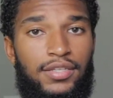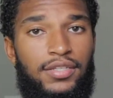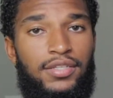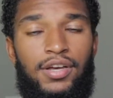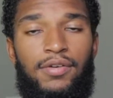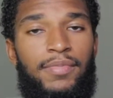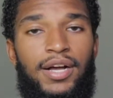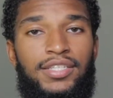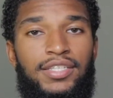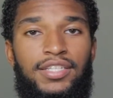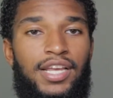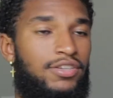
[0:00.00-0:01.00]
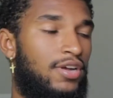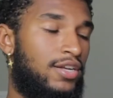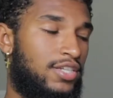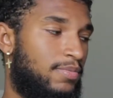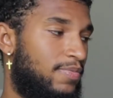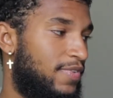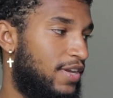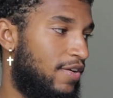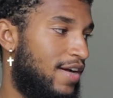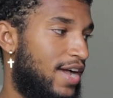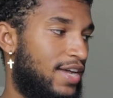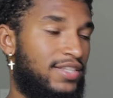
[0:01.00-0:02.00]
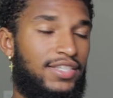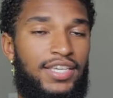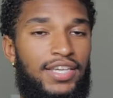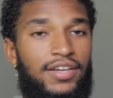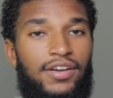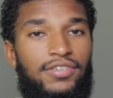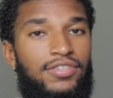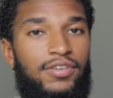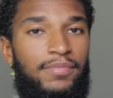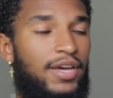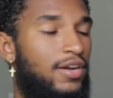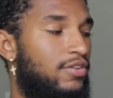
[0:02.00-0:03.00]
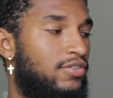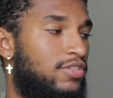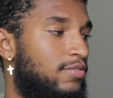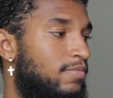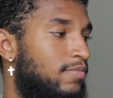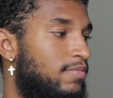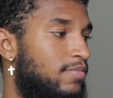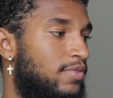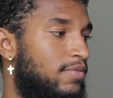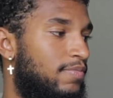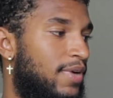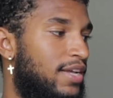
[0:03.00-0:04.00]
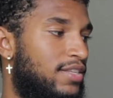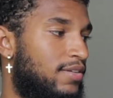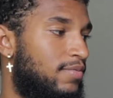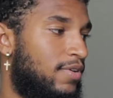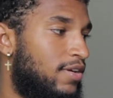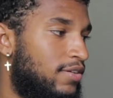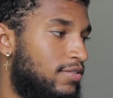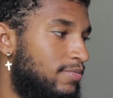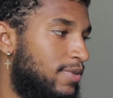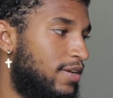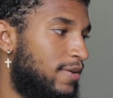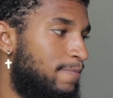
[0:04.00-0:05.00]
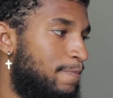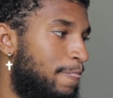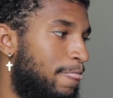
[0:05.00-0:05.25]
don't buy CJ Dropshipping video ads. Go to a better, buy somewhere else, man.